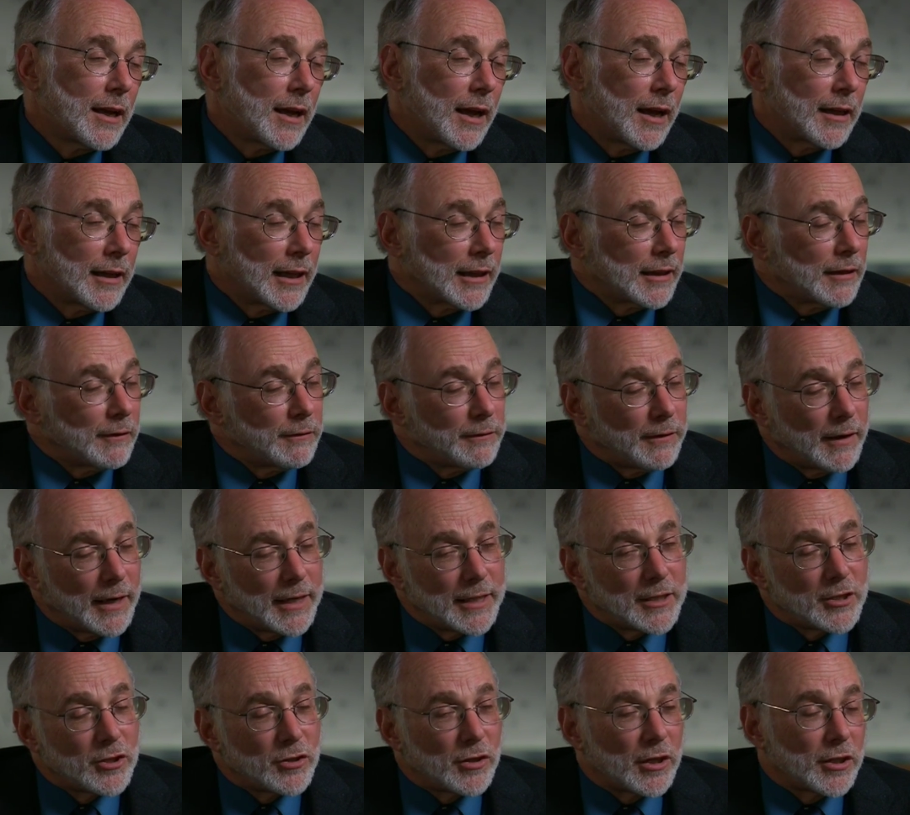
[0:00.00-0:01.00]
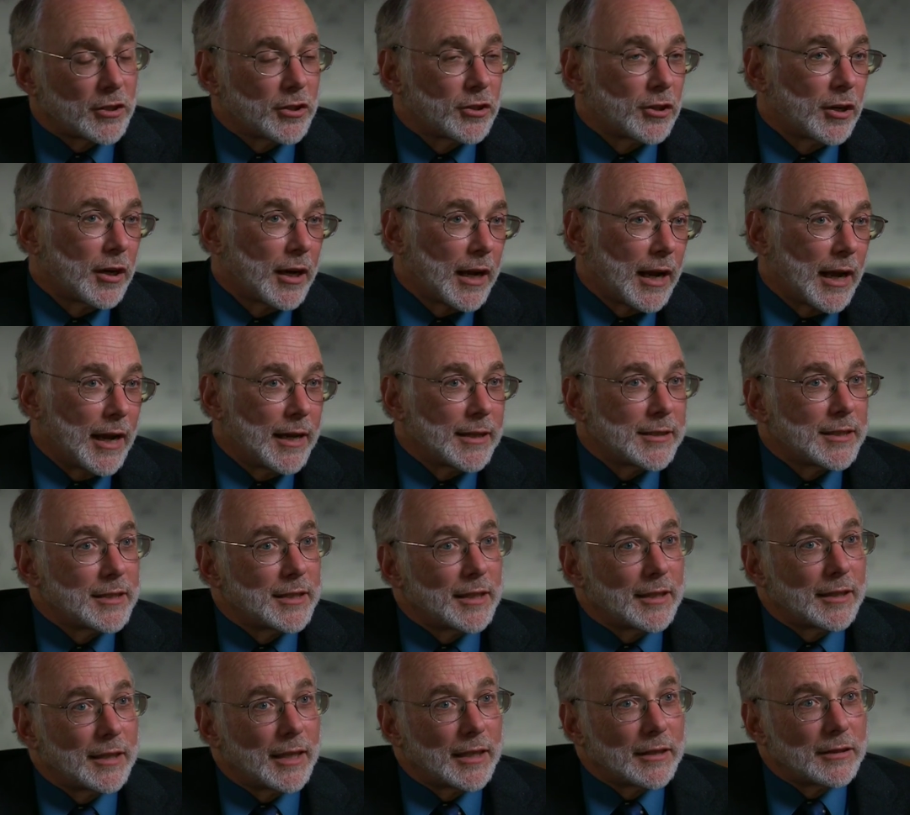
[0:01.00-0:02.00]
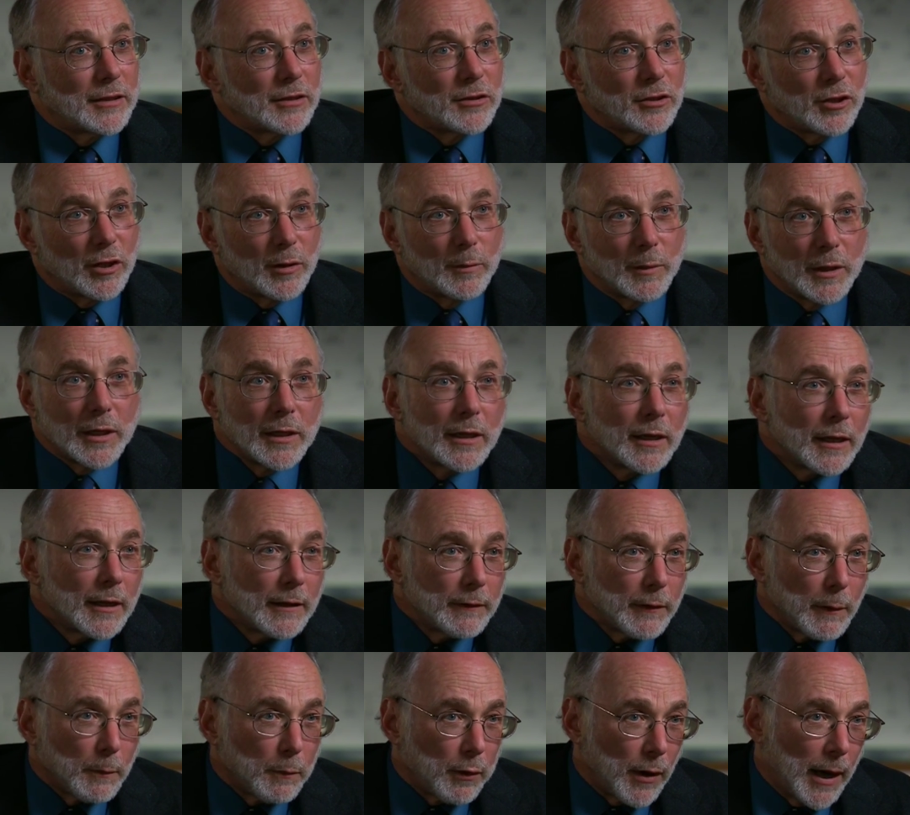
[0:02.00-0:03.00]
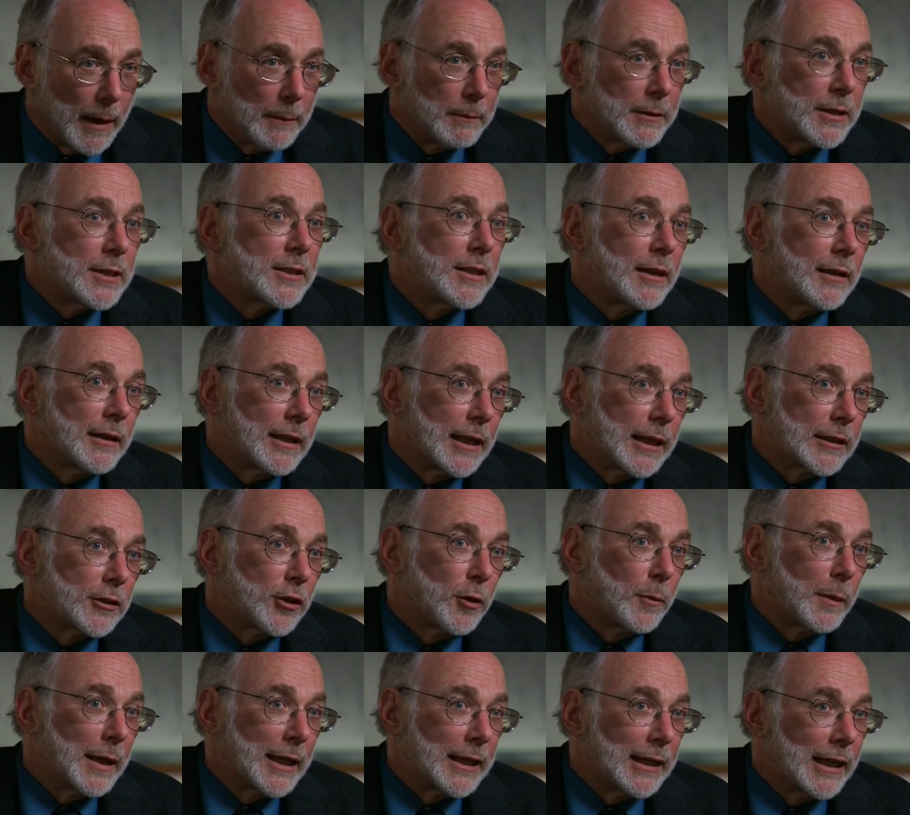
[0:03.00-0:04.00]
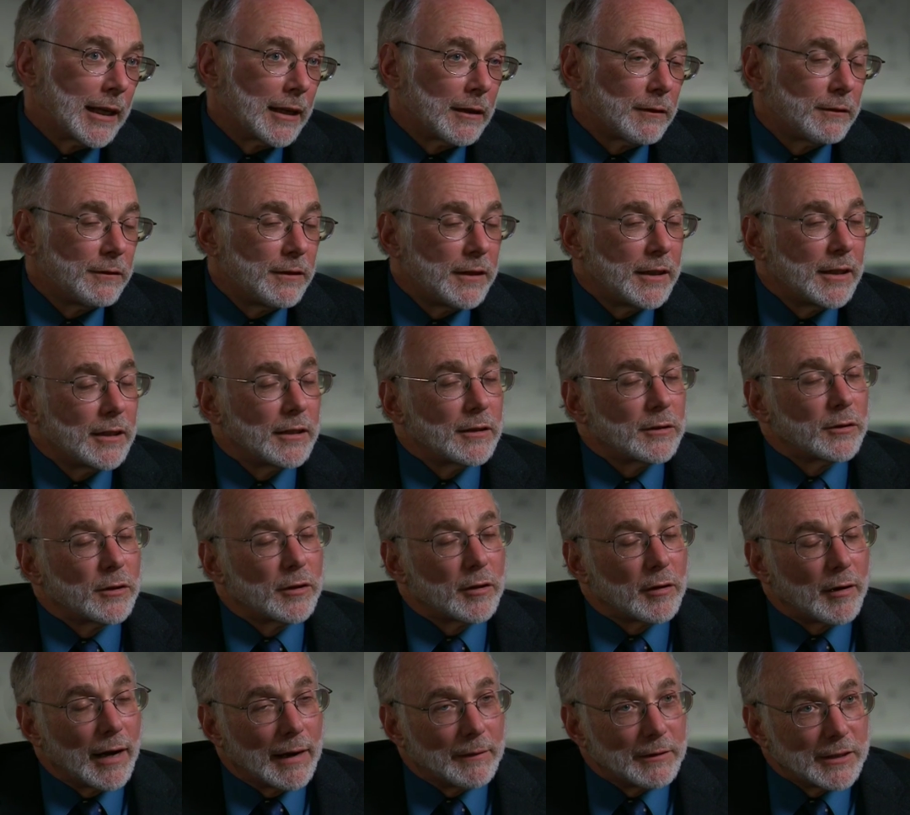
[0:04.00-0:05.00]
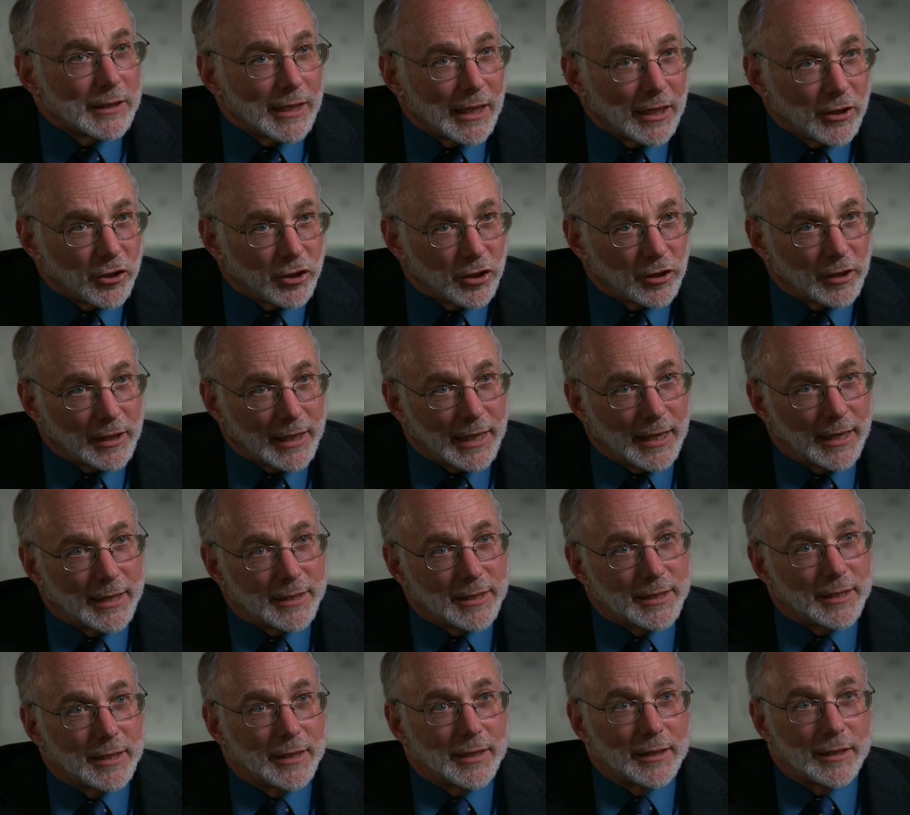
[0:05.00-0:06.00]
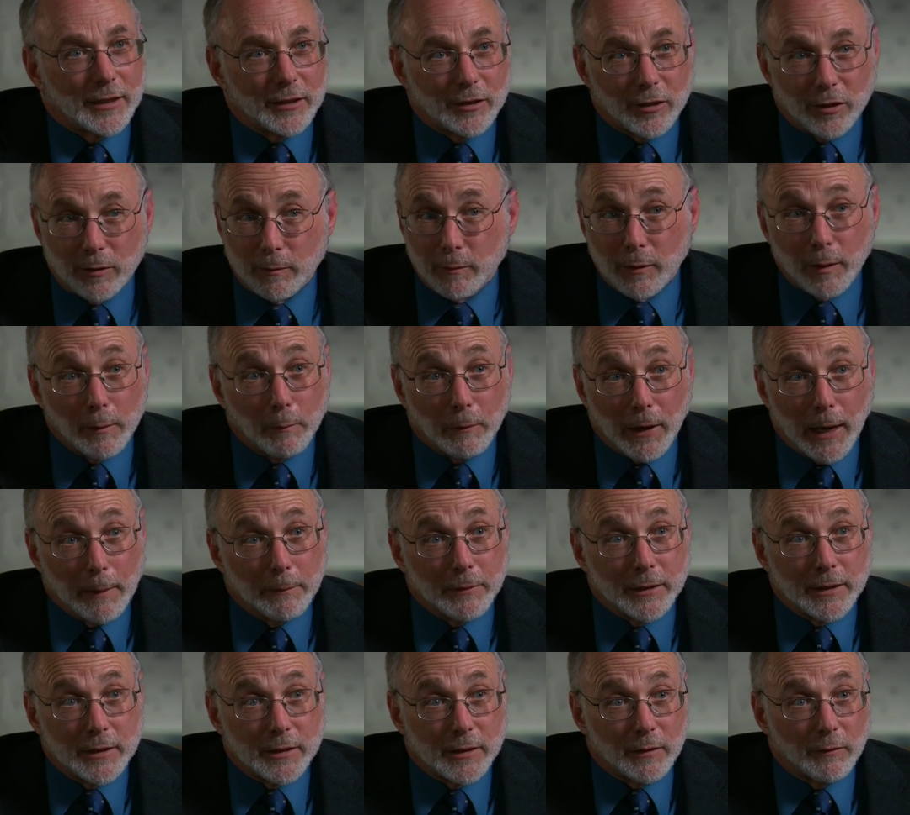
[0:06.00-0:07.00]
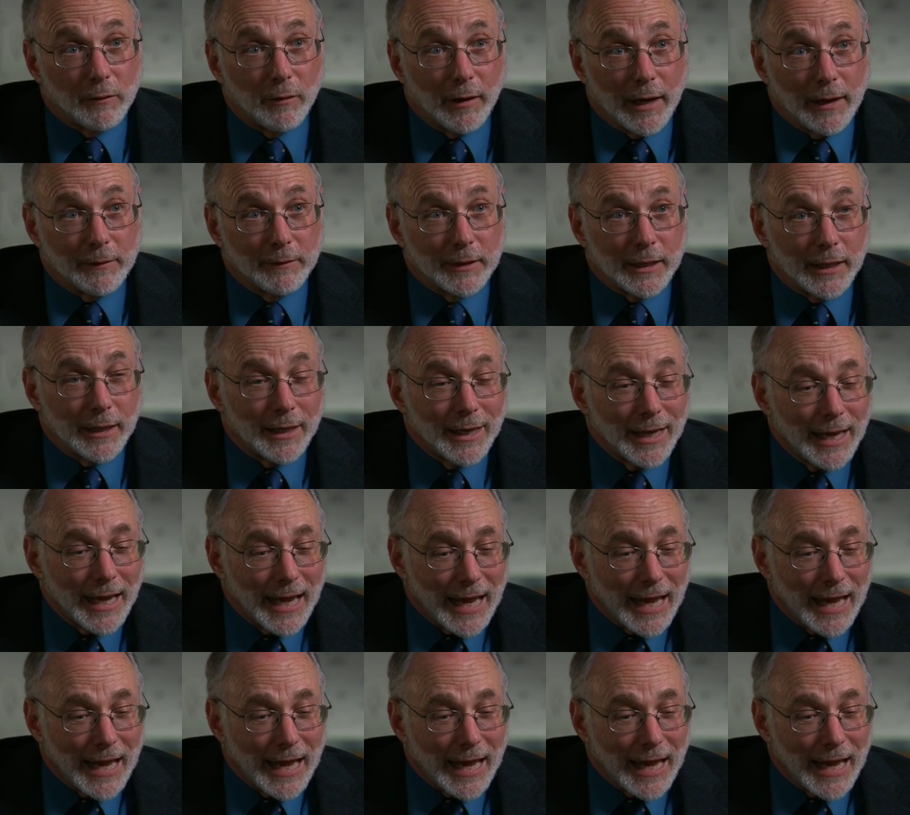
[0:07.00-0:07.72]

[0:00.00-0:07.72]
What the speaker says: like the fine structure constant that determine the properties of the electromagnetic field, or the gravitational constant that determine the properties of gravity.